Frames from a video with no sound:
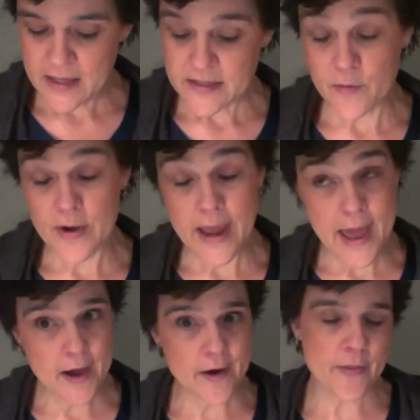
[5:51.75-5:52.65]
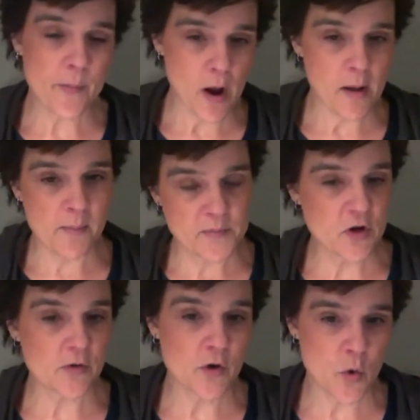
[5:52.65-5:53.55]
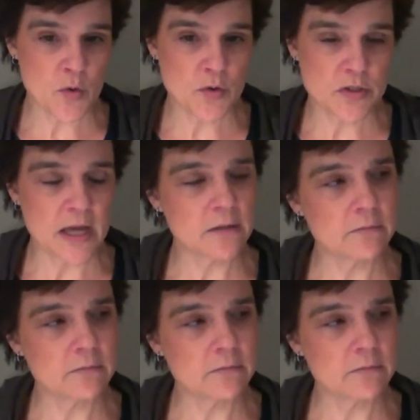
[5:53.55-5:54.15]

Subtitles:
So now the problems are the Northerners like,